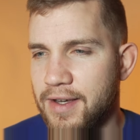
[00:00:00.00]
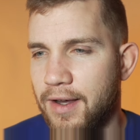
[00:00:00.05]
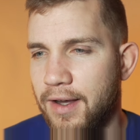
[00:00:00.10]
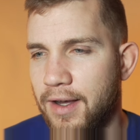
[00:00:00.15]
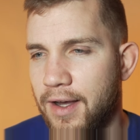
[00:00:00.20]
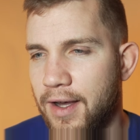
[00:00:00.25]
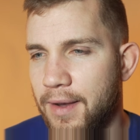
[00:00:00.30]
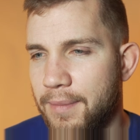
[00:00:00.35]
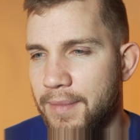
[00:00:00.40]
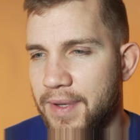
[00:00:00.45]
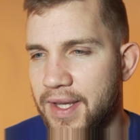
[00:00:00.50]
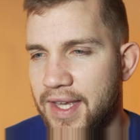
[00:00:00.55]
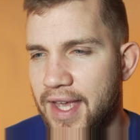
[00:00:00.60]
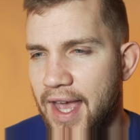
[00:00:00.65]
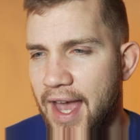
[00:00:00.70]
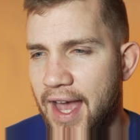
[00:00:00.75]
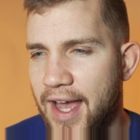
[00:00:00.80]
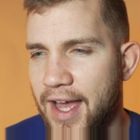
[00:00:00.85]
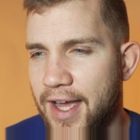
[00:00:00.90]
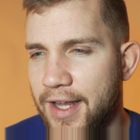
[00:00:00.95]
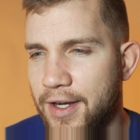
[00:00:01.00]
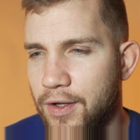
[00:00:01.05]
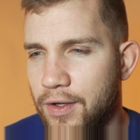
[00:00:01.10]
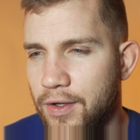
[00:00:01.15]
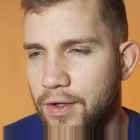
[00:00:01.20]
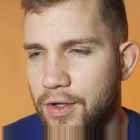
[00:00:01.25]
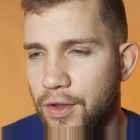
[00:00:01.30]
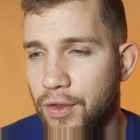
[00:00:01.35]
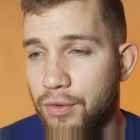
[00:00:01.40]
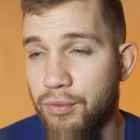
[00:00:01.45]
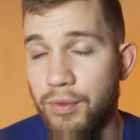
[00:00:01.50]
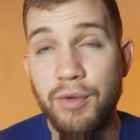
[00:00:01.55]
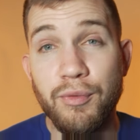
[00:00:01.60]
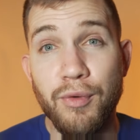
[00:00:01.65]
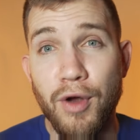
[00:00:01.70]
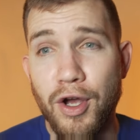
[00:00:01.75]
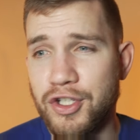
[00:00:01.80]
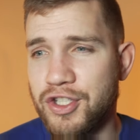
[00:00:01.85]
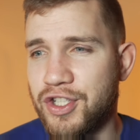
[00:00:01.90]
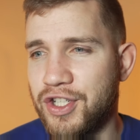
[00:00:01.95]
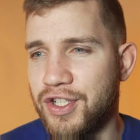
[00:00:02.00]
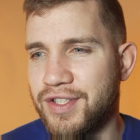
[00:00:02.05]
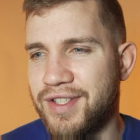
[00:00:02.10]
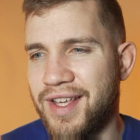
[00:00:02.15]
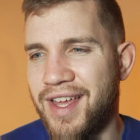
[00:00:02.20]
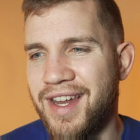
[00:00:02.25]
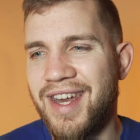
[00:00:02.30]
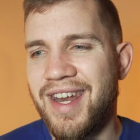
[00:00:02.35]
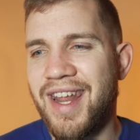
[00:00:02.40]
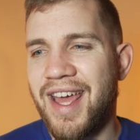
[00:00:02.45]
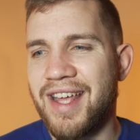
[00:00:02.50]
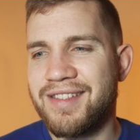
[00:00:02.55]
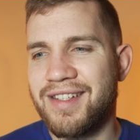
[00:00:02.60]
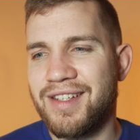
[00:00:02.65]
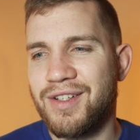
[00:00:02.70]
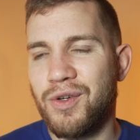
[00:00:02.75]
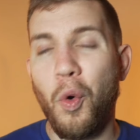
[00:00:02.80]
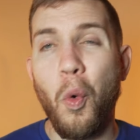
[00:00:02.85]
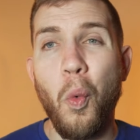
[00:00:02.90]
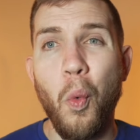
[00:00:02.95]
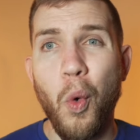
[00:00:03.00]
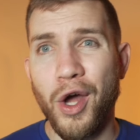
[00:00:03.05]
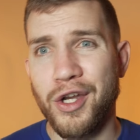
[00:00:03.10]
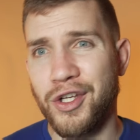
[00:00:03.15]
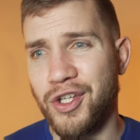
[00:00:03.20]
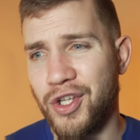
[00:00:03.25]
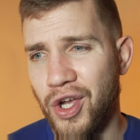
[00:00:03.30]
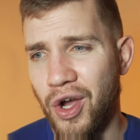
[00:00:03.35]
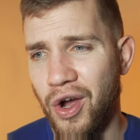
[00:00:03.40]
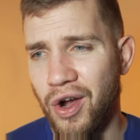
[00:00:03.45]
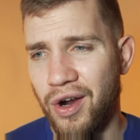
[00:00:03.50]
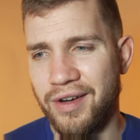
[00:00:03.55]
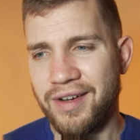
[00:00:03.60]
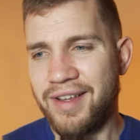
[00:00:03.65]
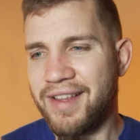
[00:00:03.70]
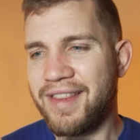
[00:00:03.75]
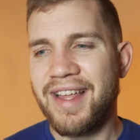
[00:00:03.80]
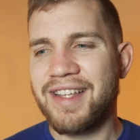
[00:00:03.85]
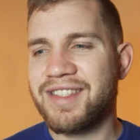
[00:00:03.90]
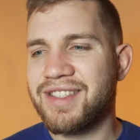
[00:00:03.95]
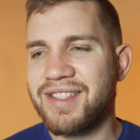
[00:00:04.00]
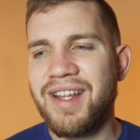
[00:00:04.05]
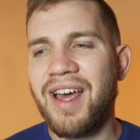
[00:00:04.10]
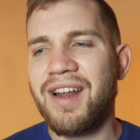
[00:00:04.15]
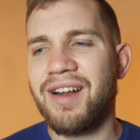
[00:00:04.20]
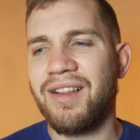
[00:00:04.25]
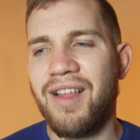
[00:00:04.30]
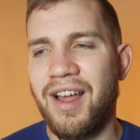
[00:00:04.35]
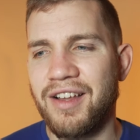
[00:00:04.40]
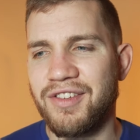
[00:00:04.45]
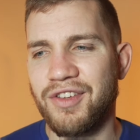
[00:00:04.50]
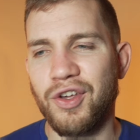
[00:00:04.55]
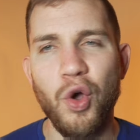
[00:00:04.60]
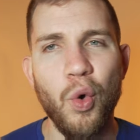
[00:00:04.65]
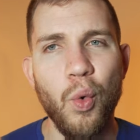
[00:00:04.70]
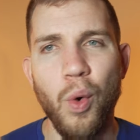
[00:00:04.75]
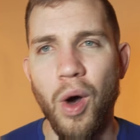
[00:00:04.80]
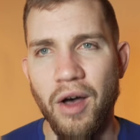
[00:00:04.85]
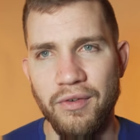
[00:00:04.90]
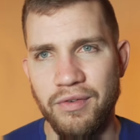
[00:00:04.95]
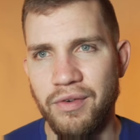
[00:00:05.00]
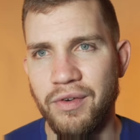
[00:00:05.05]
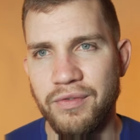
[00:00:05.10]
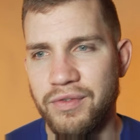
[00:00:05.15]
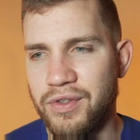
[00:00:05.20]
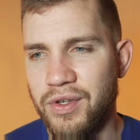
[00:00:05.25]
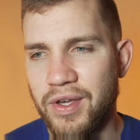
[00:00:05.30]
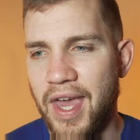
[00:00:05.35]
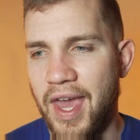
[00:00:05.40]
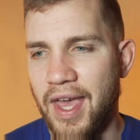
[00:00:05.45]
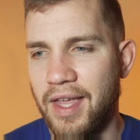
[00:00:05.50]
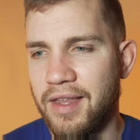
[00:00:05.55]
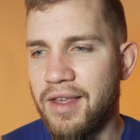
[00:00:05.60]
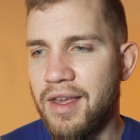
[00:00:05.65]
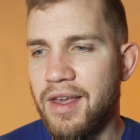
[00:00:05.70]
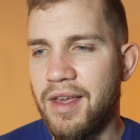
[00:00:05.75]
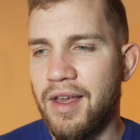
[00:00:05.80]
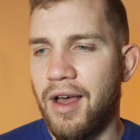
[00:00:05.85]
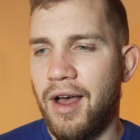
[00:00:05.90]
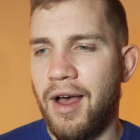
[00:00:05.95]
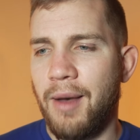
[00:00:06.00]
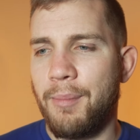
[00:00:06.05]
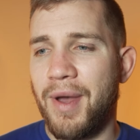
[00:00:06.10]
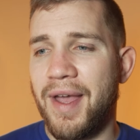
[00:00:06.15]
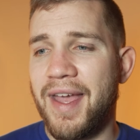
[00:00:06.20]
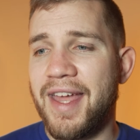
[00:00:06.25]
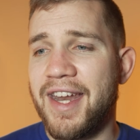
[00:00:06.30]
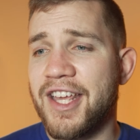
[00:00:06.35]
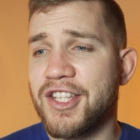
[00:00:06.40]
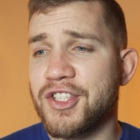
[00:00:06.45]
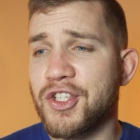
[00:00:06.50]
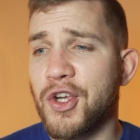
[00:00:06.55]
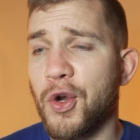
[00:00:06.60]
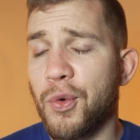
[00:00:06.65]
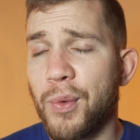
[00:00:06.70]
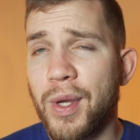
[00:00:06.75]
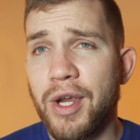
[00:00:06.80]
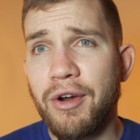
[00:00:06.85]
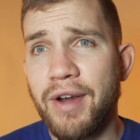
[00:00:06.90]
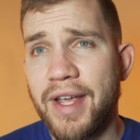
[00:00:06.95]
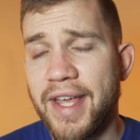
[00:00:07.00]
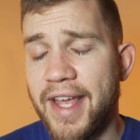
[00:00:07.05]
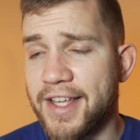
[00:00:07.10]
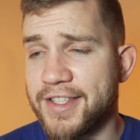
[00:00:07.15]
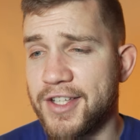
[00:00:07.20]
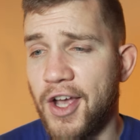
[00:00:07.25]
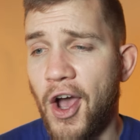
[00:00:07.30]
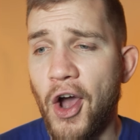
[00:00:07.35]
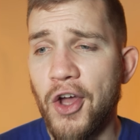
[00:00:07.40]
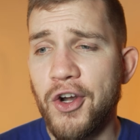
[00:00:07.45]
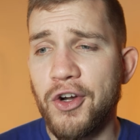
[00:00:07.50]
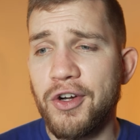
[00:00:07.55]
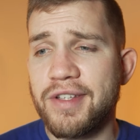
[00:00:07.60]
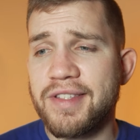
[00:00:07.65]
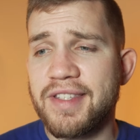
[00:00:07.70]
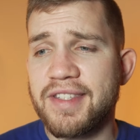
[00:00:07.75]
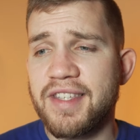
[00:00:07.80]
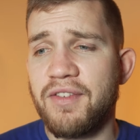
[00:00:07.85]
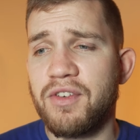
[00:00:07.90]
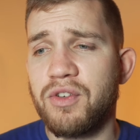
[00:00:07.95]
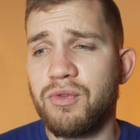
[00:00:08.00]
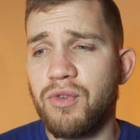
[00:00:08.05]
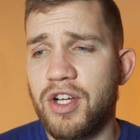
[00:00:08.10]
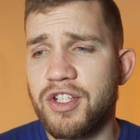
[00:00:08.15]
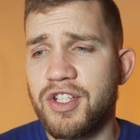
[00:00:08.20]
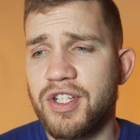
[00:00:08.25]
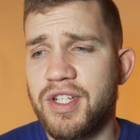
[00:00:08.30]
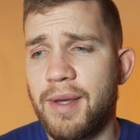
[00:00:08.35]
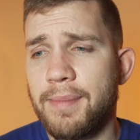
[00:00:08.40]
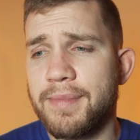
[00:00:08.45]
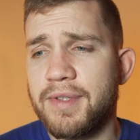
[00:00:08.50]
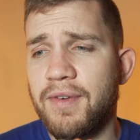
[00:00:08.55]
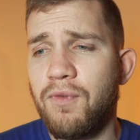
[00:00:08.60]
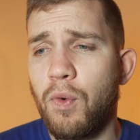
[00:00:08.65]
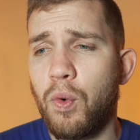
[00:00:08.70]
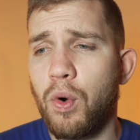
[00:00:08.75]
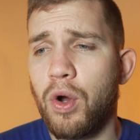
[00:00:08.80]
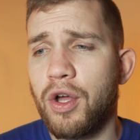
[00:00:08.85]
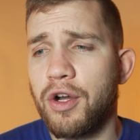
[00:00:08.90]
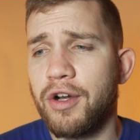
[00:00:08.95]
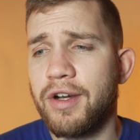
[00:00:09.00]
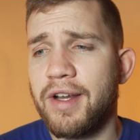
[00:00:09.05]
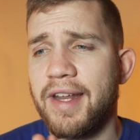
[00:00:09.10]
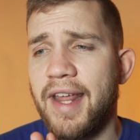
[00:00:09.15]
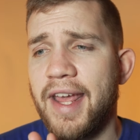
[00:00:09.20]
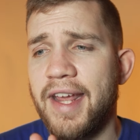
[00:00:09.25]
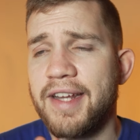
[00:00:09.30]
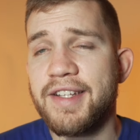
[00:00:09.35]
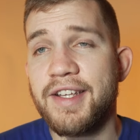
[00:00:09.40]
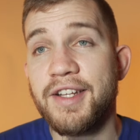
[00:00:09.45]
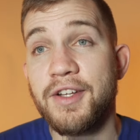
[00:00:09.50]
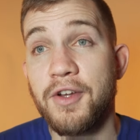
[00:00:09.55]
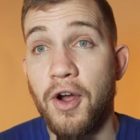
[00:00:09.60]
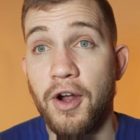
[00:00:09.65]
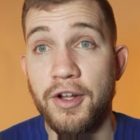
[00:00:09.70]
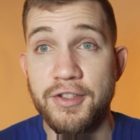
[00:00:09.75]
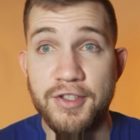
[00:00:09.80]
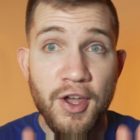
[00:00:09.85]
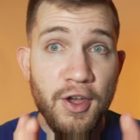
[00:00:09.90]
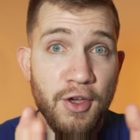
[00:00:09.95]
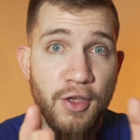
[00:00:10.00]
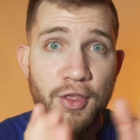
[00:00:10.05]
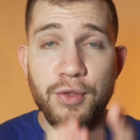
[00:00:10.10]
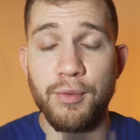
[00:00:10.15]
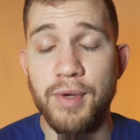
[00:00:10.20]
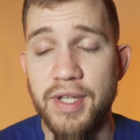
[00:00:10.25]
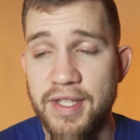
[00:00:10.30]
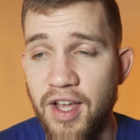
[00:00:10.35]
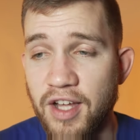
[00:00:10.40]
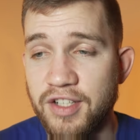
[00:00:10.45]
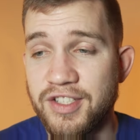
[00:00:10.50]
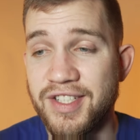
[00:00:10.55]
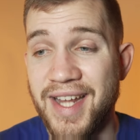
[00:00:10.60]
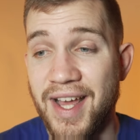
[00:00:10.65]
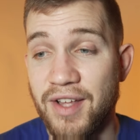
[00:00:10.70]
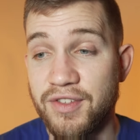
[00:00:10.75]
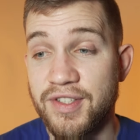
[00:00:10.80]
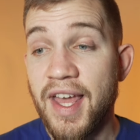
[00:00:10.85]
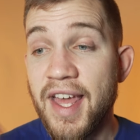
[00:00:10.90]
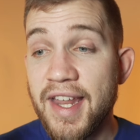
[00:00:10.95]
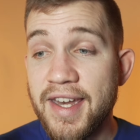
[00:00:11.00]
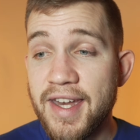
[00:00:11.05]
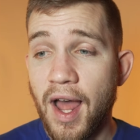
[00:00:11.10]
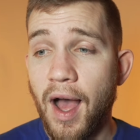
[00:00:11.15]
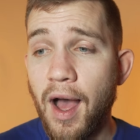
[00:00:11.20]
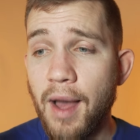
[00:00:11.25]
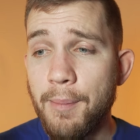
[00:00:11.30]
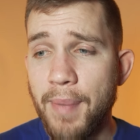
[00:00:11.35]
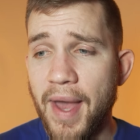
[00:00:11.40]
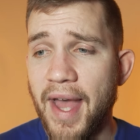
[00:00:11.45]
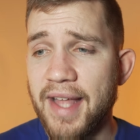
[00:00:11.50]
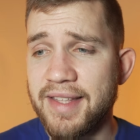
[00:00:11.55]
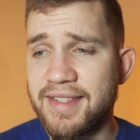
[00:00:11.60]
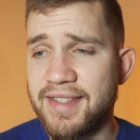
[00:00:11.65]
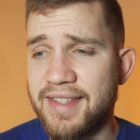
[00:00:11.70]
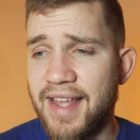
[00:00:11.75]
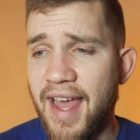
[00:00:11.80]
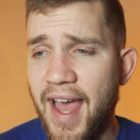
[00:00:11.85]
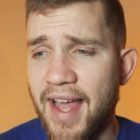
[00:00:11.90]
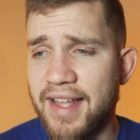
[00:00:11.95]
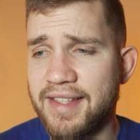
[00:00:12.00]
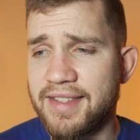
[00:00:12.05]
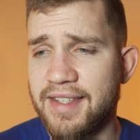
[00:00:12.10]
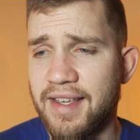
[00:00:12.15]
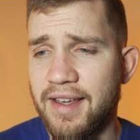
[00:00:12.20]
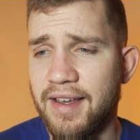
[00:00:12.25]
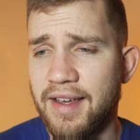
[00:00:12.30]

Um, he had three rushes and netted one yard. That's not a lot to go off of. You can't. Uh, but in his career, he has one hundred seven rush attempts, four hundred eighteen yards, three touchdowns. Not bad stats.